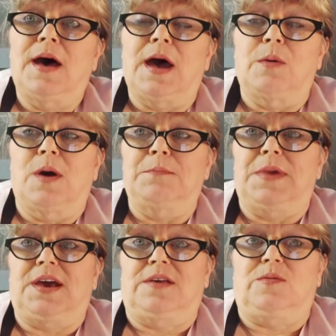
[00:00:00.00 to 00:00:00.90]
I went
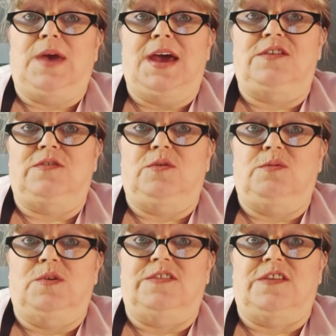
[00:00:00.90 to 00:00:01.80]
because we had to.
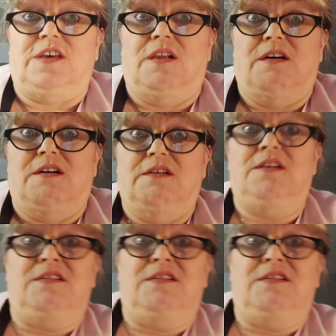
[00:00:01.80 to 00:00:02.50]
It was the law.